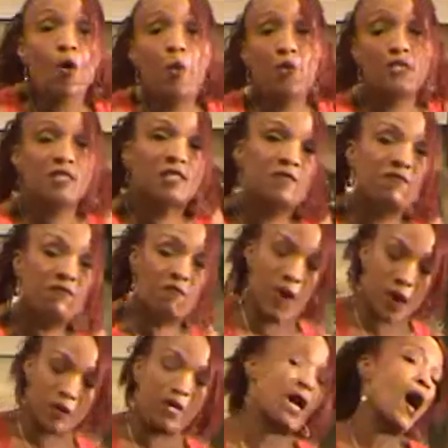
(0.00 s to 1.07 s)
which is
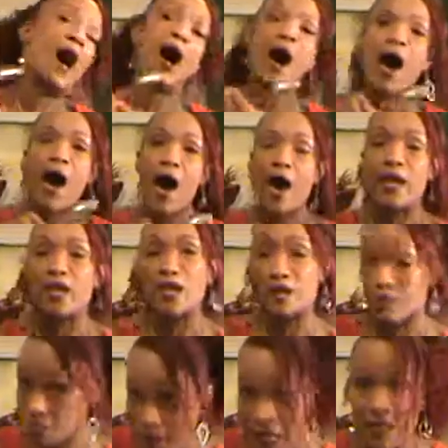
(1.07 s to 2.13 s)
very high
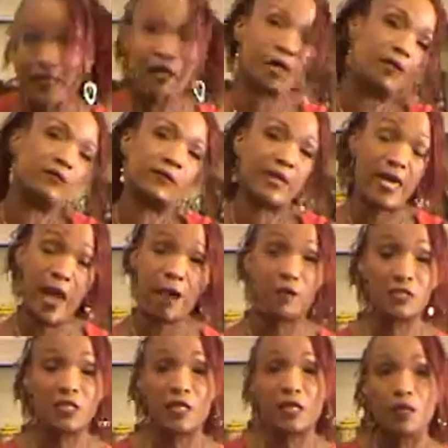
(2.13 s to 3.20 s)
in
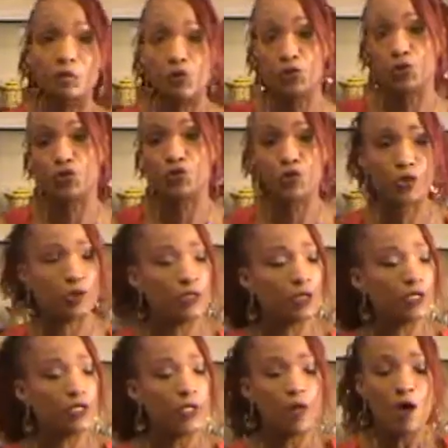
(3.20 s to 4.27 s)
beta-carotene, which is
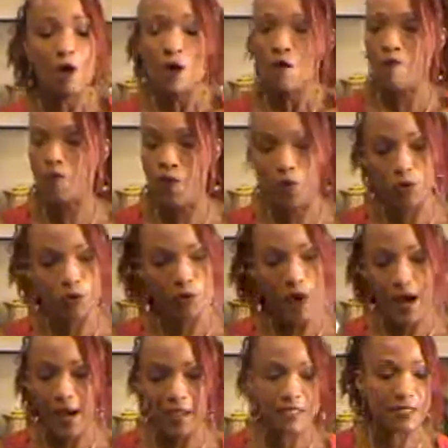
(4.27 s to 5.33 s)
good for your
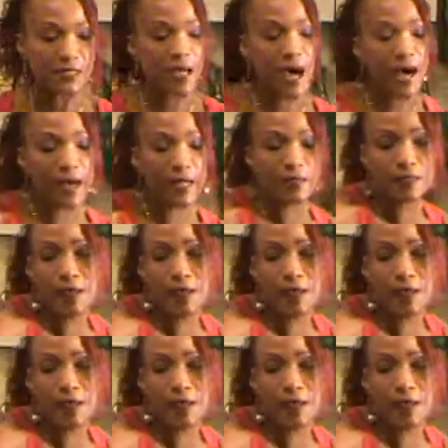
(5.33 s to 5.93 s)
eyesight.